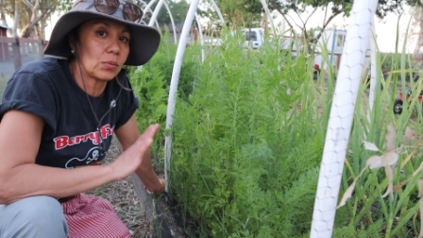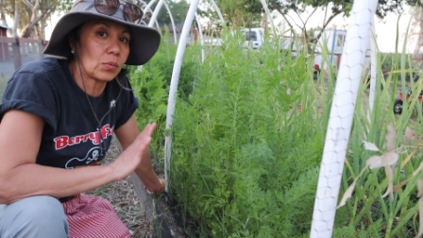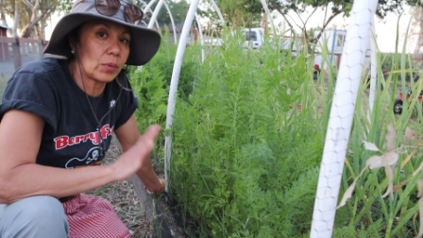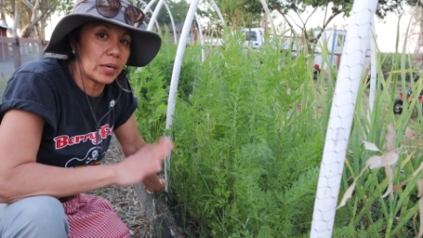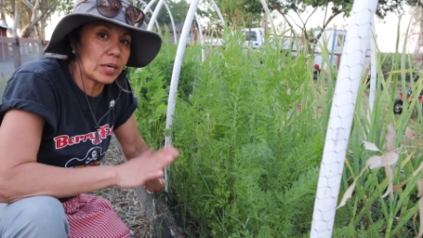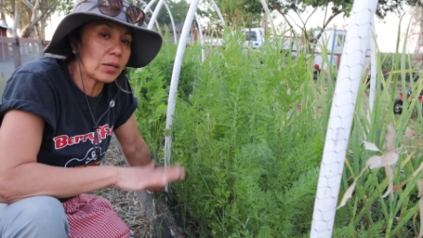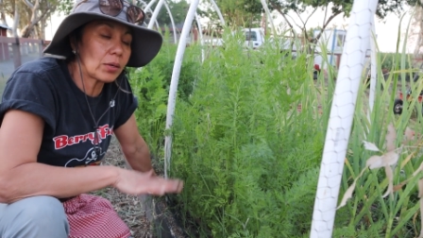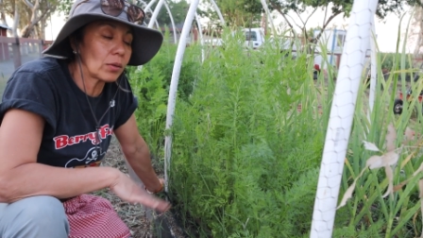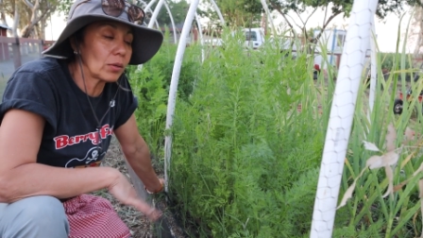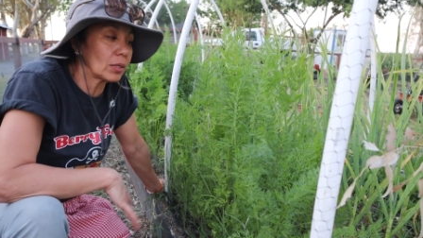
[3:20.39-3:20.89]

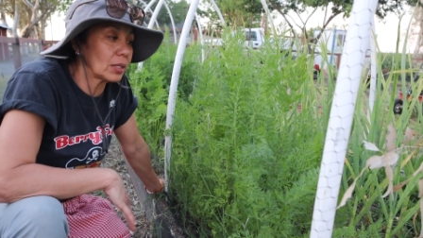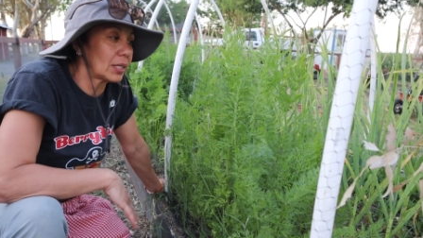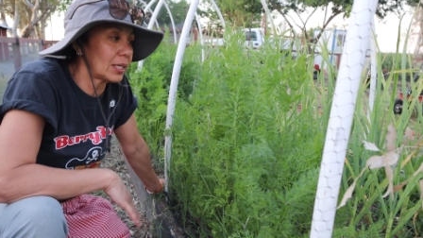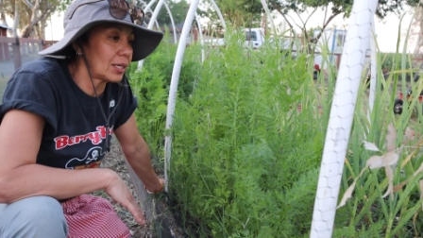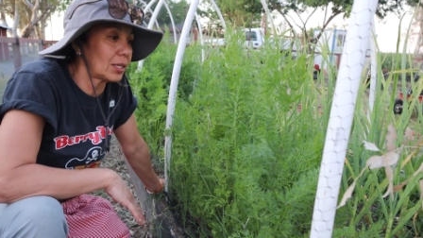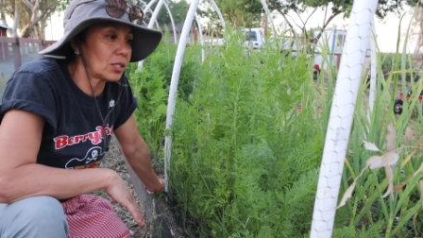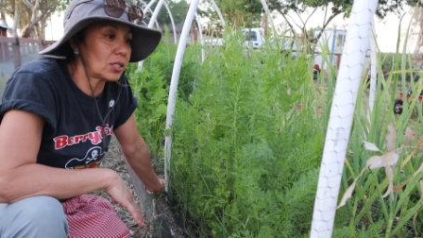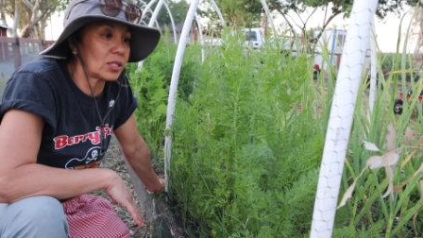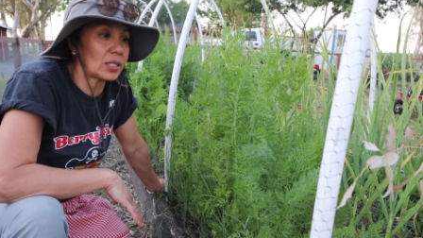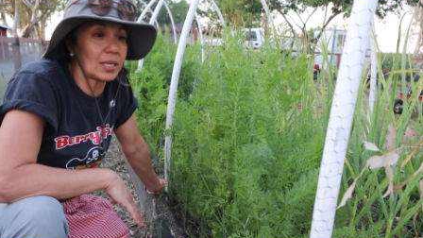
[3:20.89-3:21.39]
way
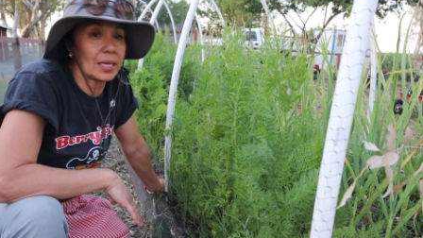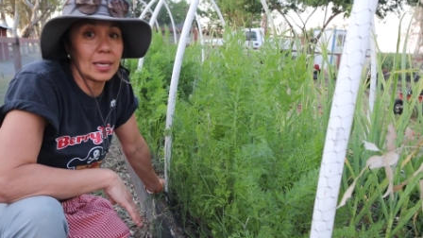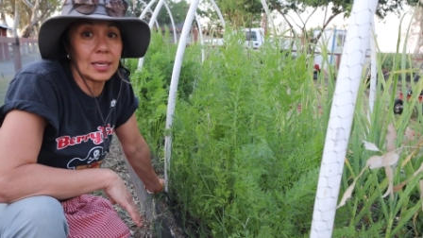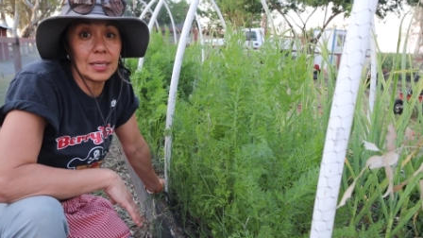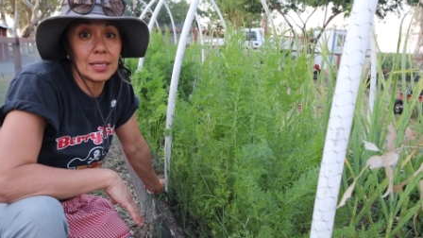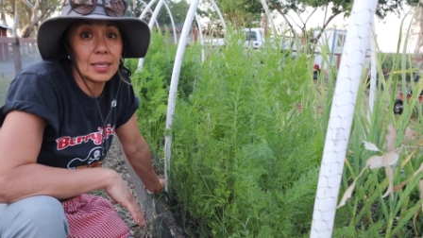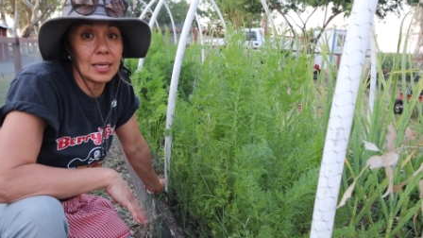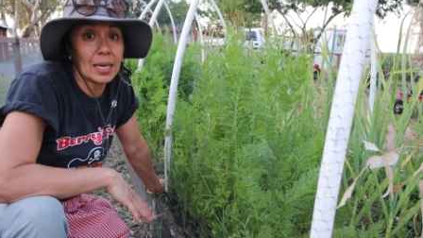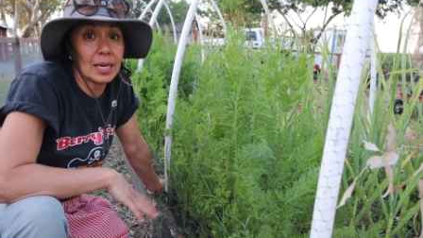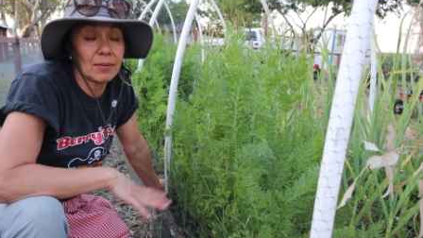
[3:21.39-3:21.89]
earlier so that I
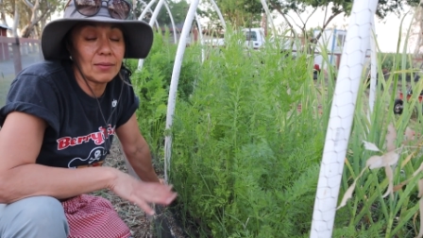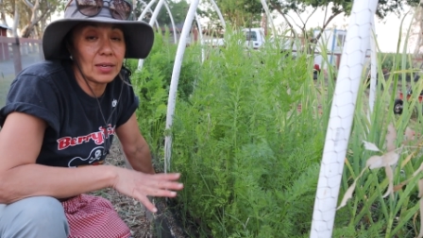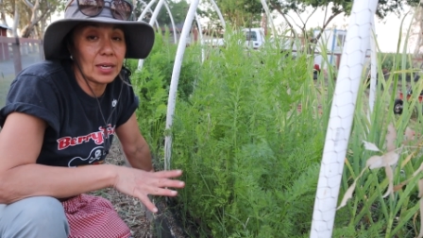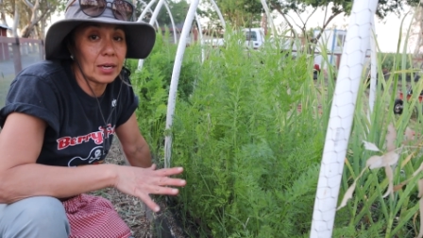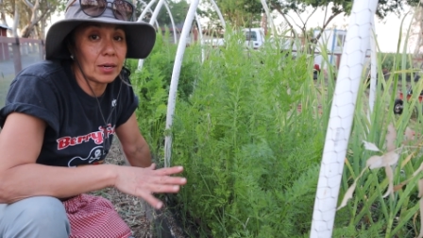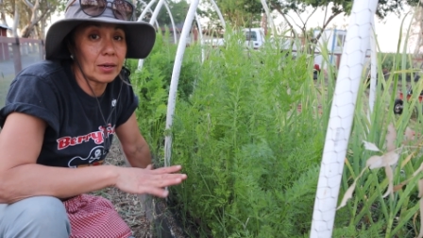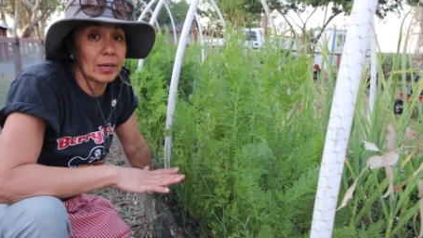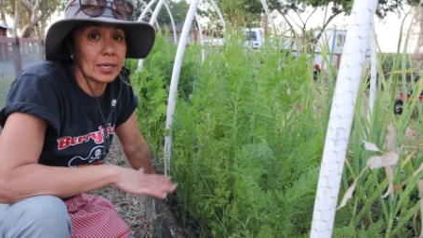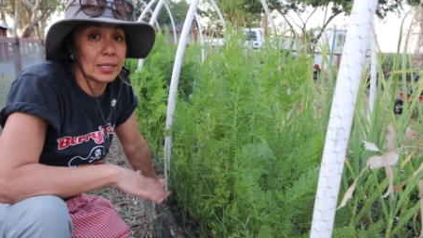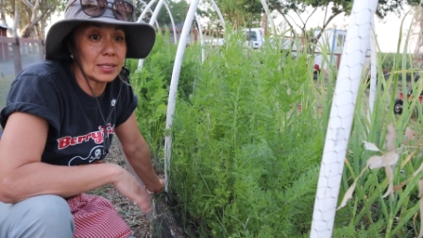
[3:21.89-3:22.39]
can have
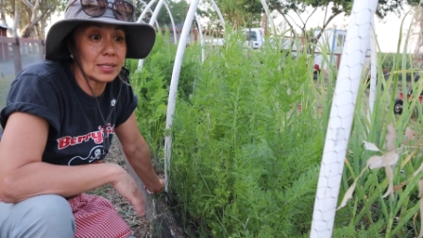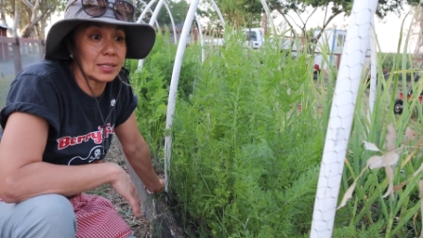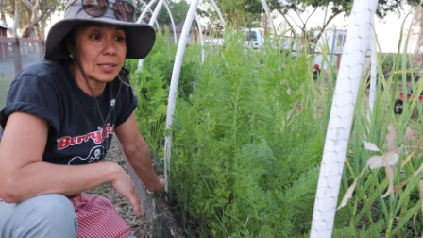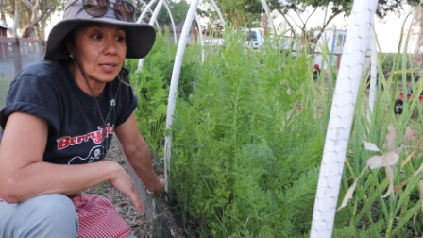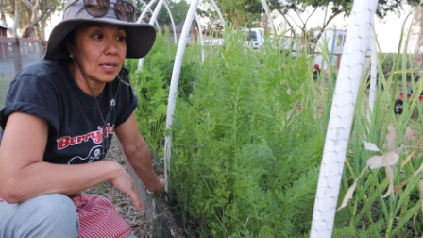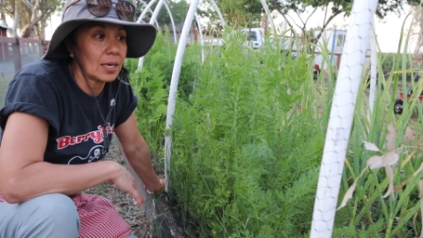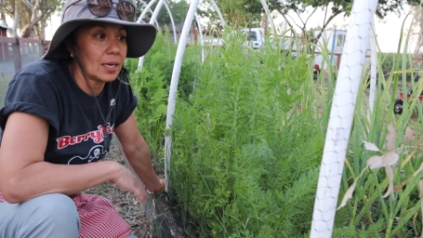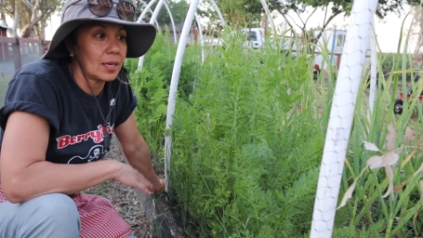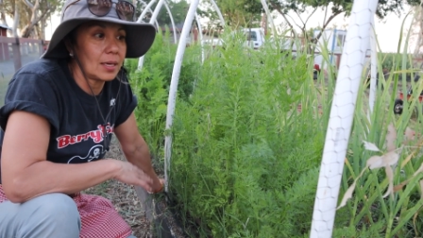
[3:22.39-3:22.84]
carrots,